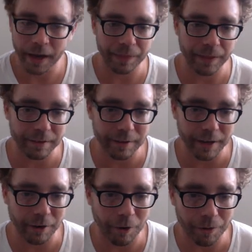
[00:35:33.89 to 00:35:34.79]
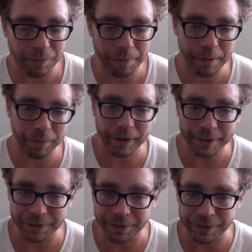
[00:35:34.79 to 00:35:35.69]
I think, is kind of hard for people that
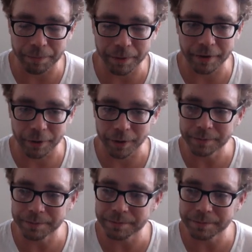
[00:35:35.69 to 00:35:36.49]
just jump in and do it,